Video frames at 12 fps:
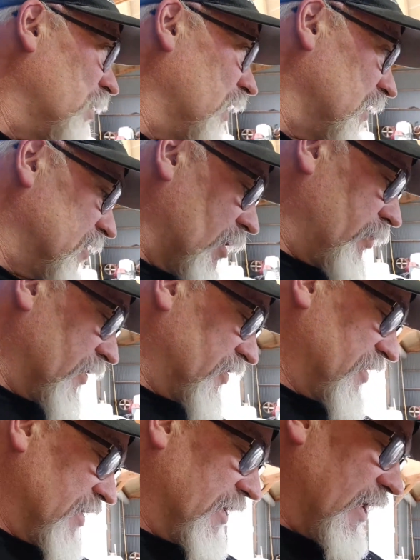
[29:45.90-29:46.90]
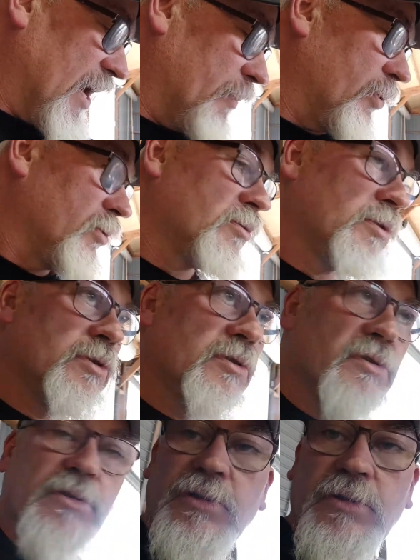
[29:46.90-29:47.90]
but at least I better set it up
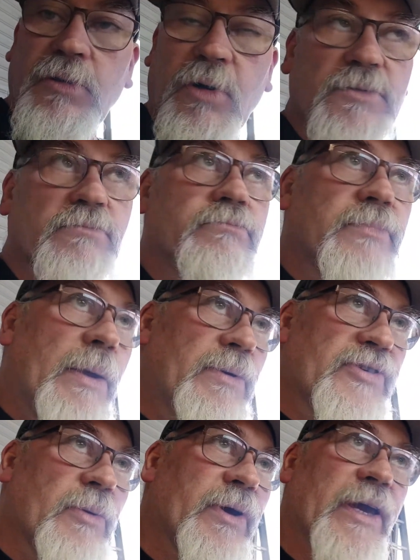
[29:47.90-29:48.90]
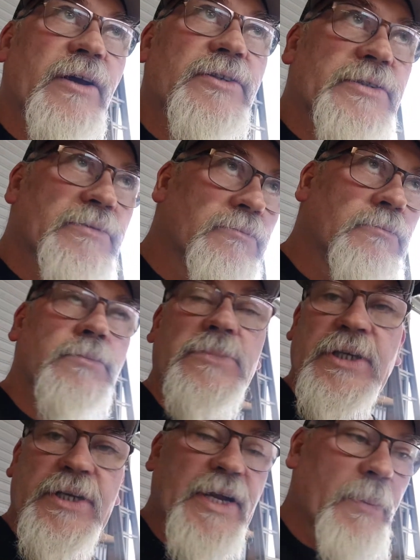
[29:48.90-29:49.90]
on maybe something else and
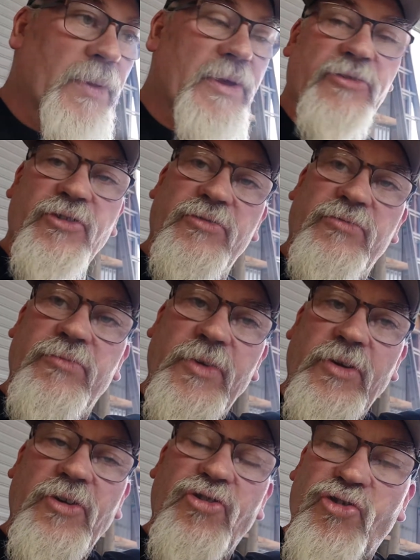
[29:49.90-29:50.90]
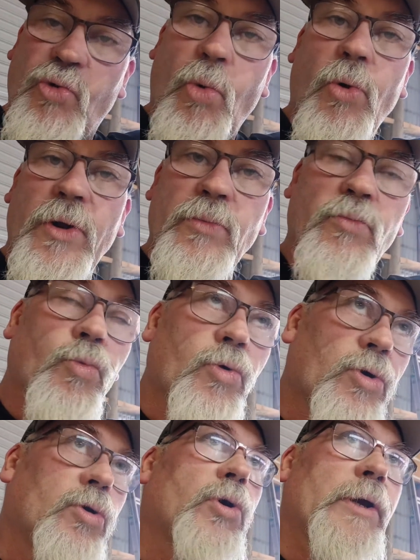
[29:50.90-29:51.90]
get it up in there and just try and
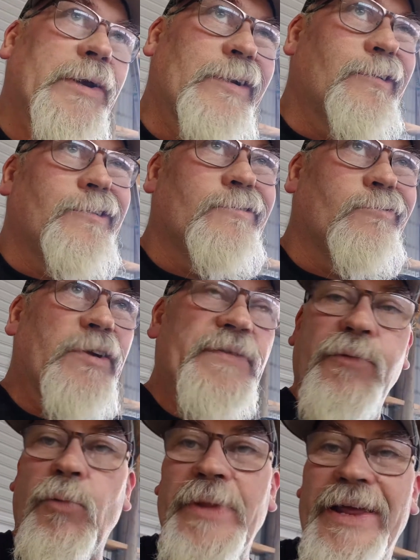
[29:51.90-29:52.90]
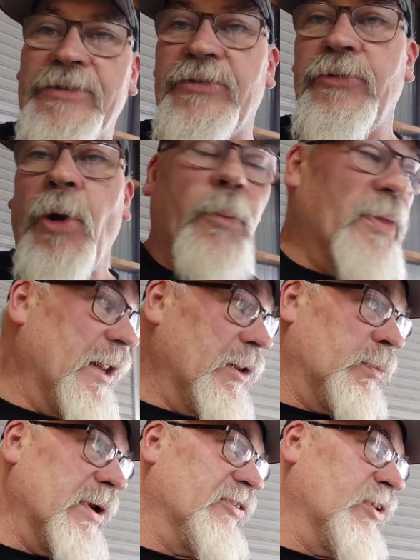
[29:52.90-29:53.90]
reform that top of that
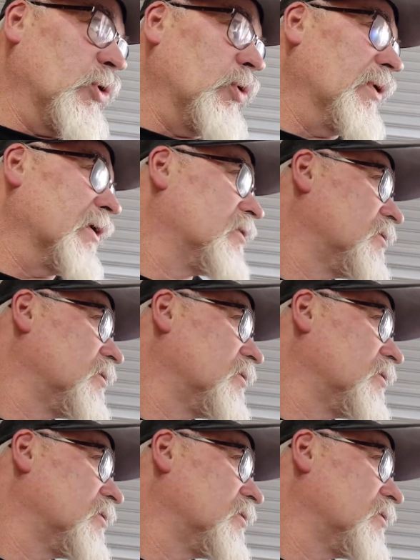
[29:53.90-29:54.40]
piece a little bit.